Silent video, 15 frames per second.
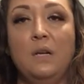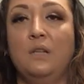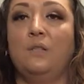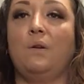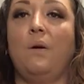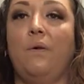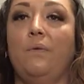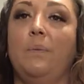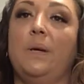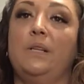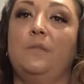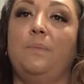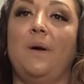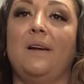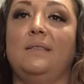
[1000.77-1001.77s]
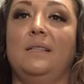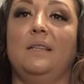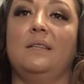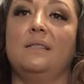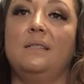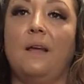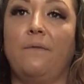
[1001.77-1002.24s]
so everybody's pricing
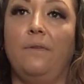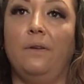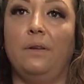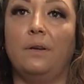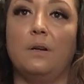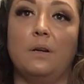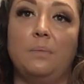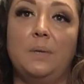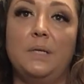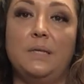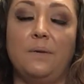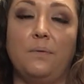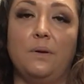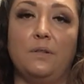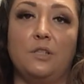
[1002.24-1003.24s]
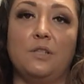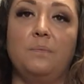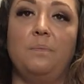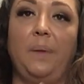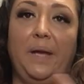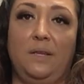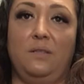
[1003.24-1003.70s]
is definitely going to be different just
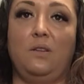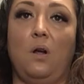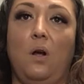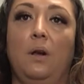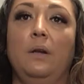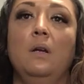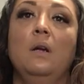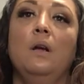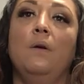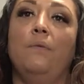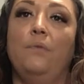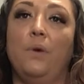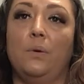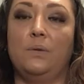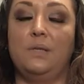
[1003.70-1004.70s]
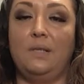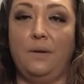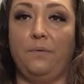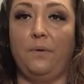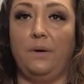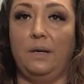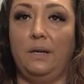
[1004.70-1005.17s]
based on those
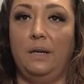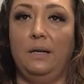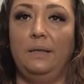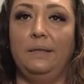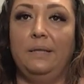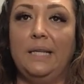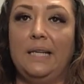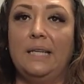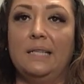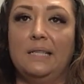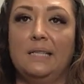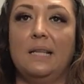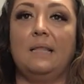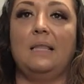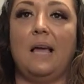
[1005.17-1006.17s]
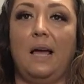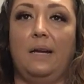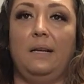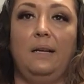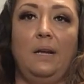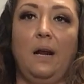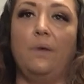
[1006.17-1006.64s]
different needs
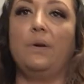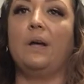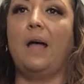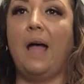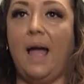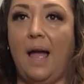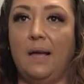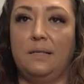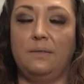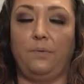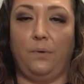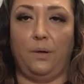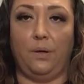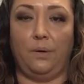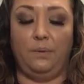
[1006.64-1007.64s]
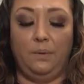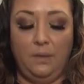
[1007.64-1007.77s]
that area has for you.